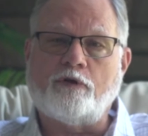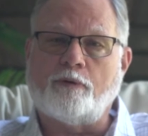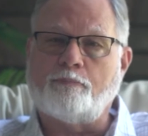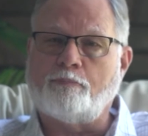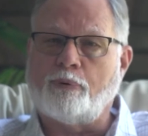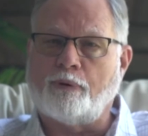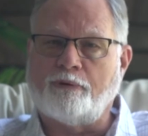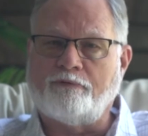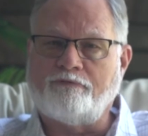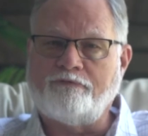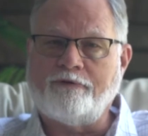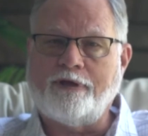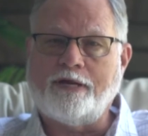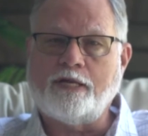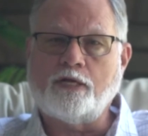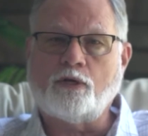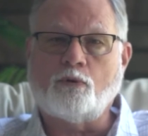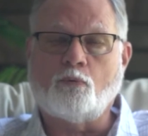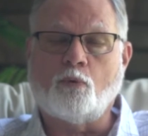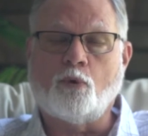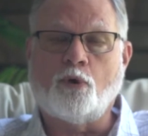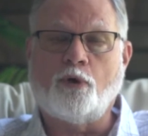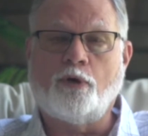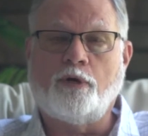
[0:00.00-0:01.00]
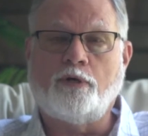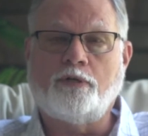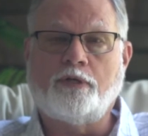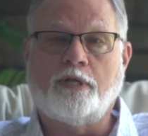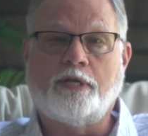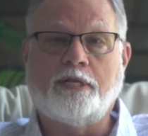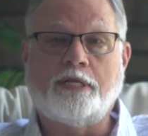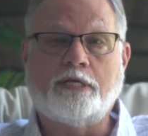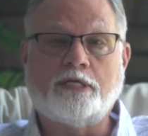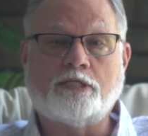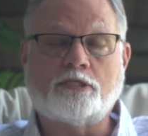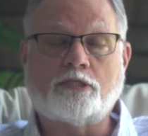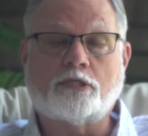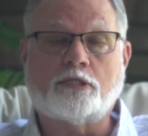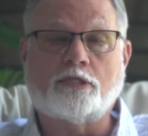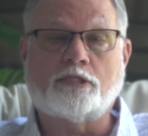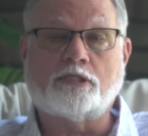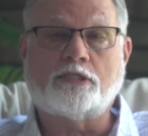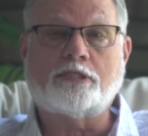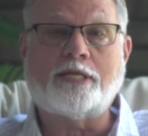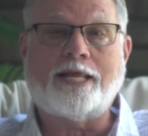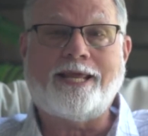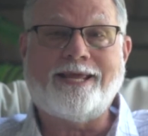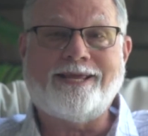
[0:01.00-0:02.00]
a prophetic word that he is to
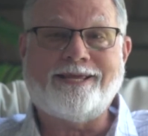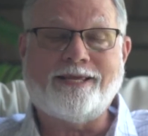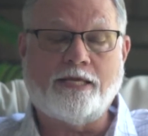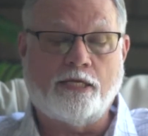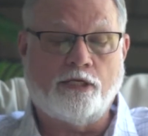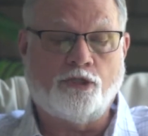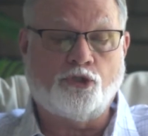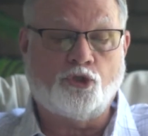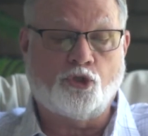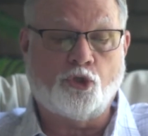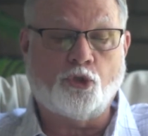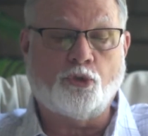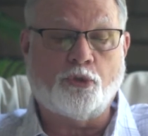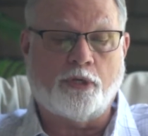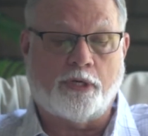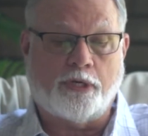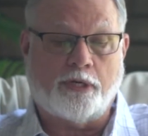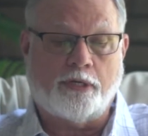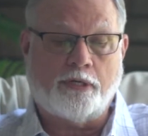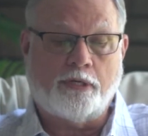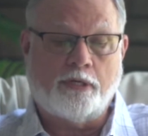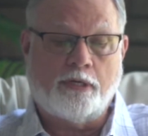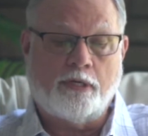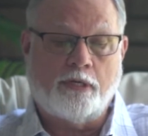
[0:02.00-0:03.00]
stay in Judah.